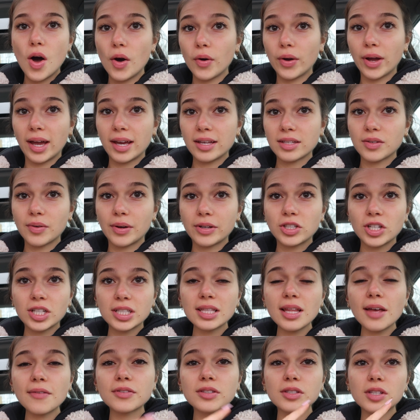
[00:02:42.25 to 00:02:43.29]
Okay, so I
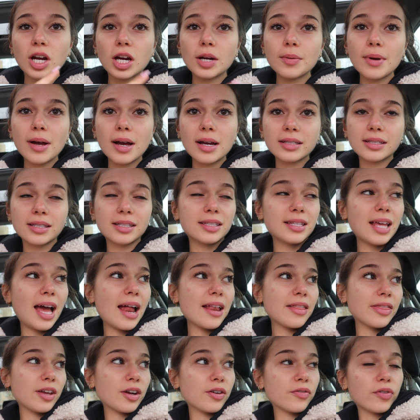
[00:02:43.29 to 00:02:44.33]
just left Starbucks. I
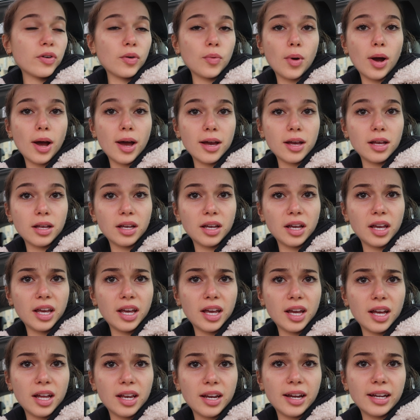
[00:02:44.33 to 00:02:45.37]
sat in there for a while
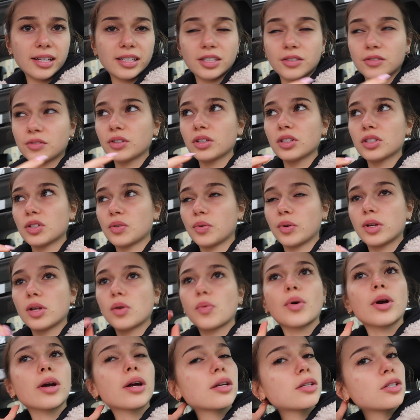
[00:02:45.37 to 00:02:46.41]
and I didn't really do any
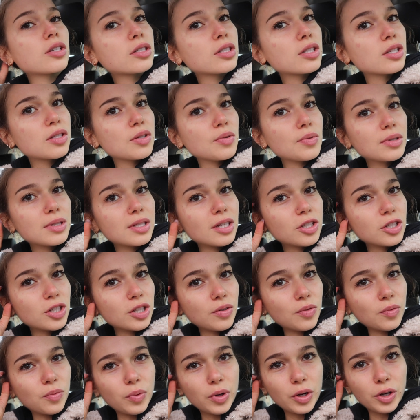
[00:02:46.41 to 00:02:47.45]
work just because it was such
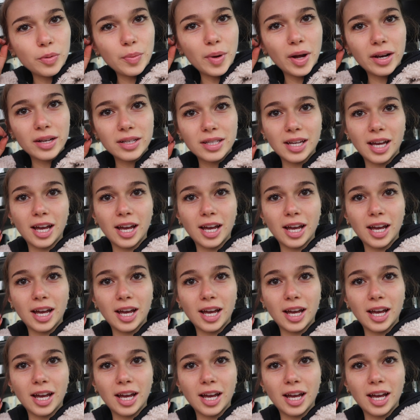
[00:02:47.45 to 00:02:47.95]
a weird amount of